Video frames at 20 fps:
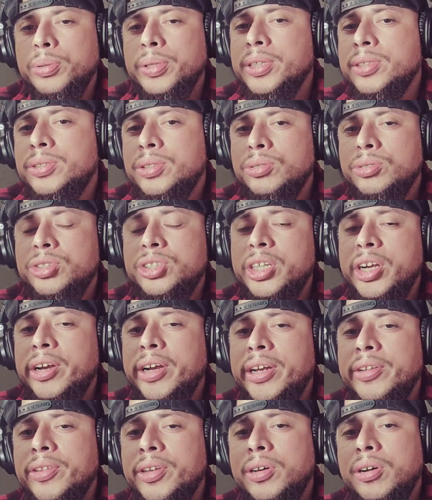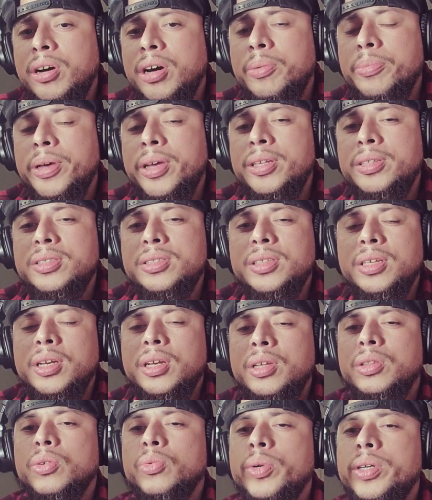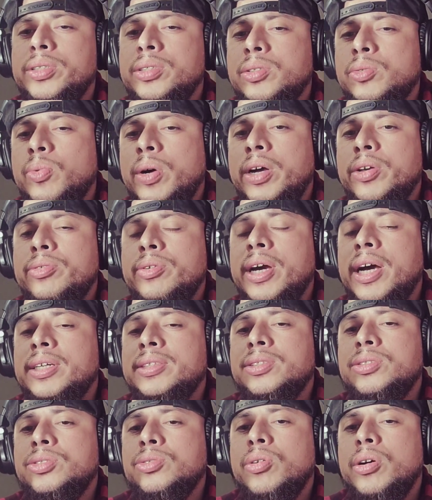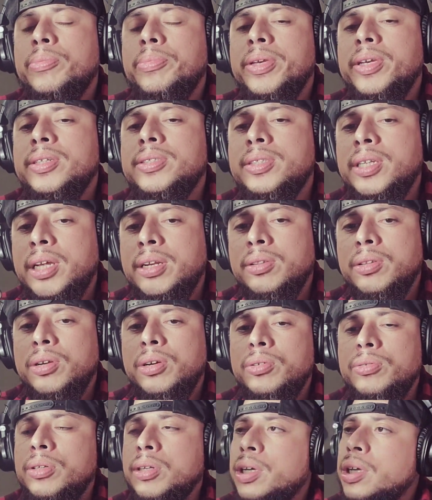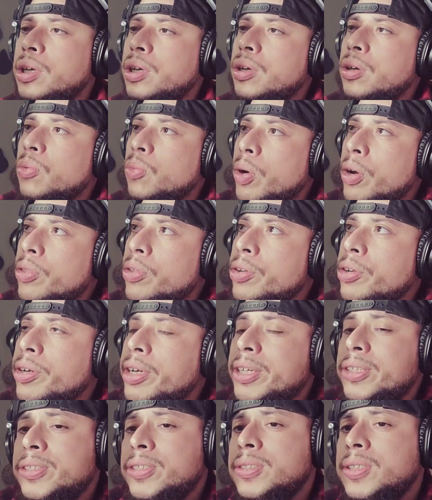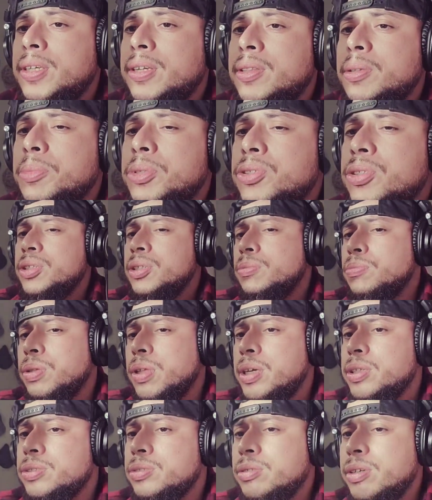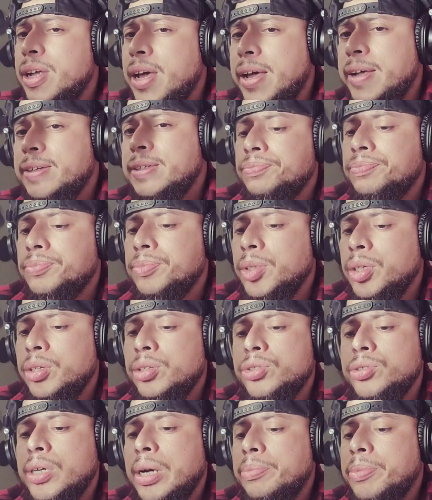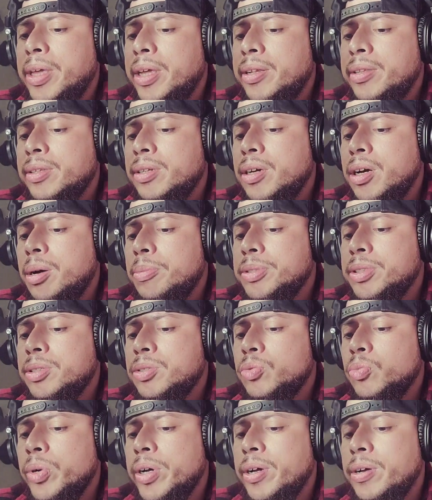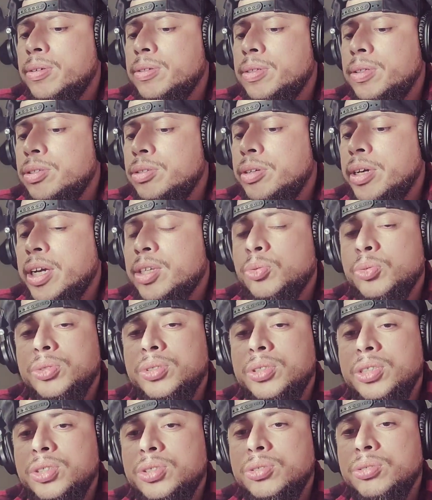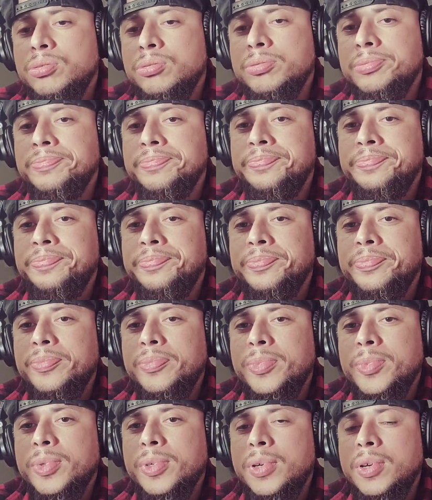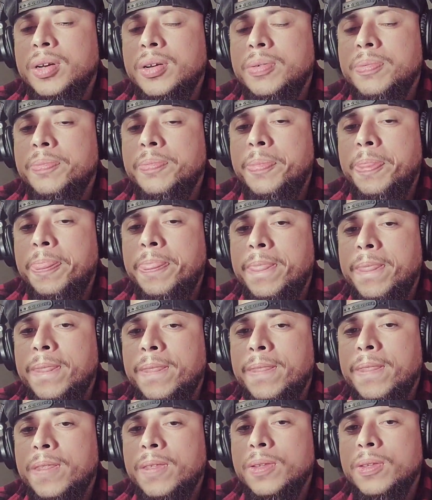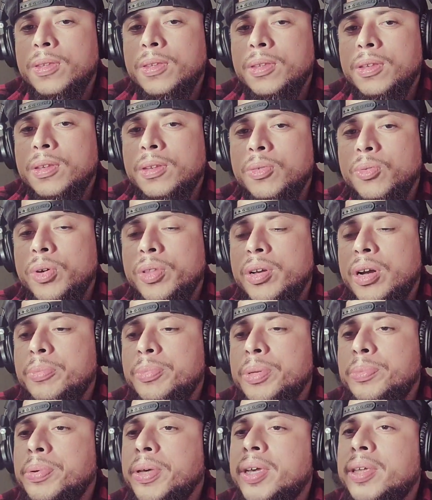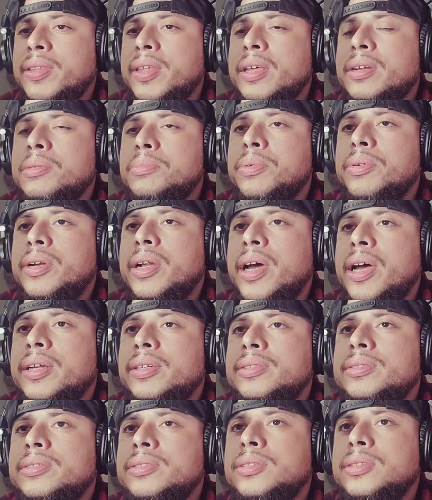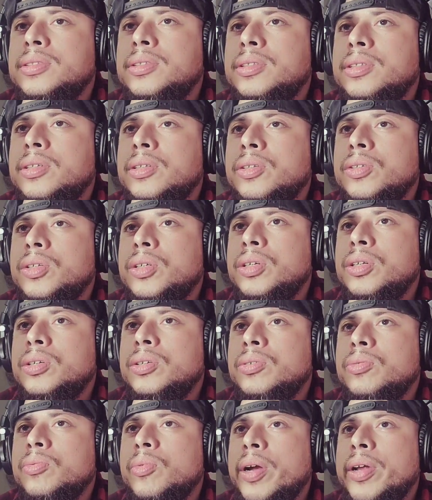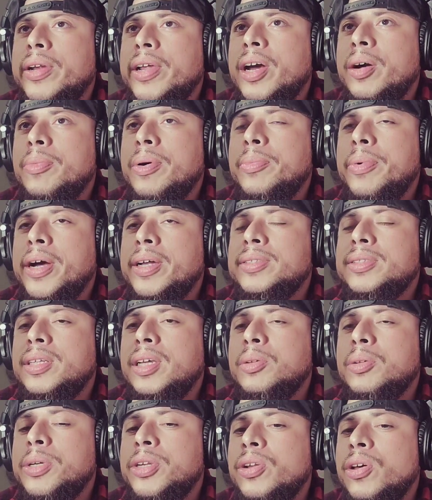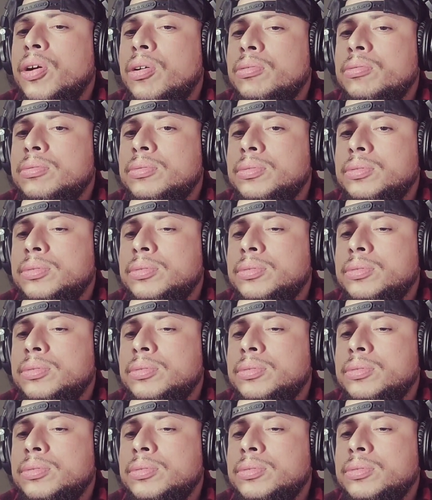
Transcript: Please do share in the comments the reasons why you guys enjoy being standalone, whether you're interested in the Maschine Plus or not. You can drop that in the comments as well. You guys will see soon whether I'll be picking that up or not. Right now, my mind's telling me no.